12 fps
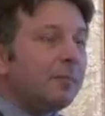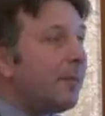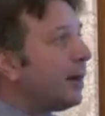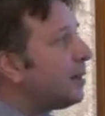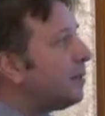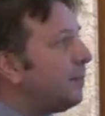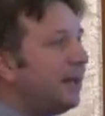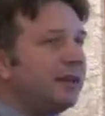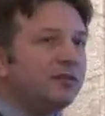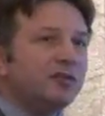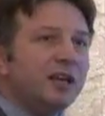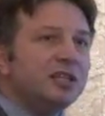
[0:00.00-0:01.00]
Market
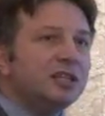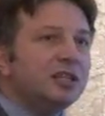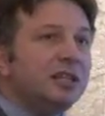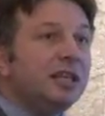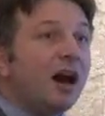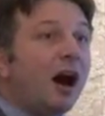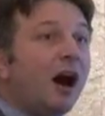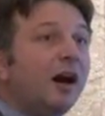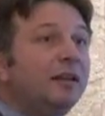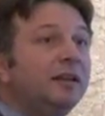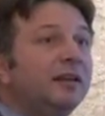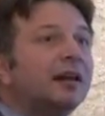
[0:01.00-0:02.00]
penetration in
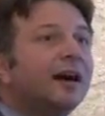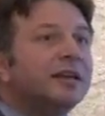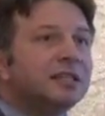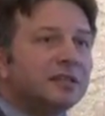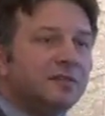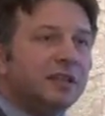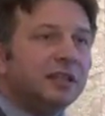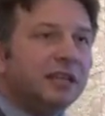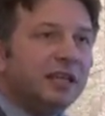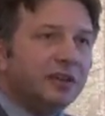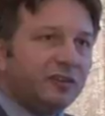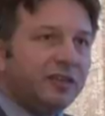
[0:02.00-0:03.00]
other lines will
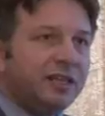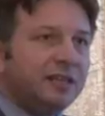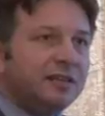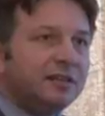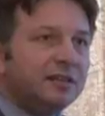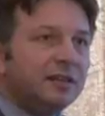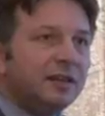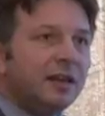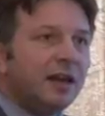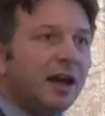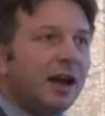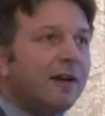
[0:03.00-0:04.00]
increase,
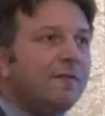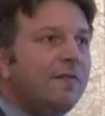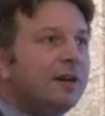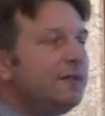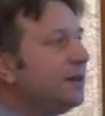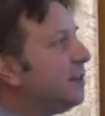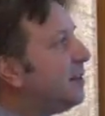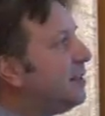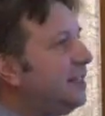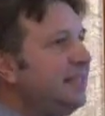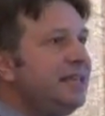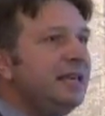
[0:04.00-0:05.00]
and we will
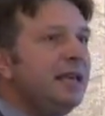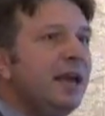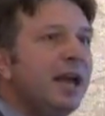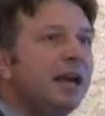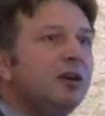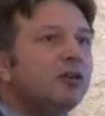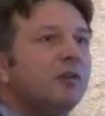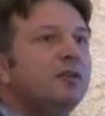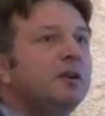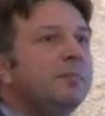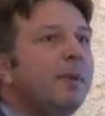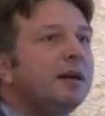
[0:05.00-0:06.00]
see a
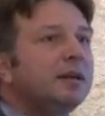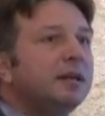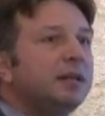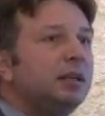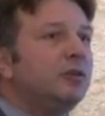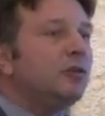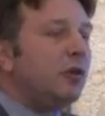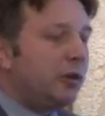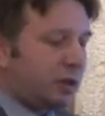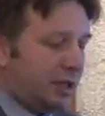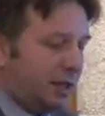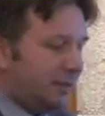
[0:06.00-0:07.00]
growing market in
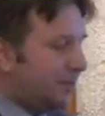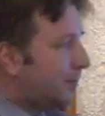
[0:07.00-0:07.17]
Turkey.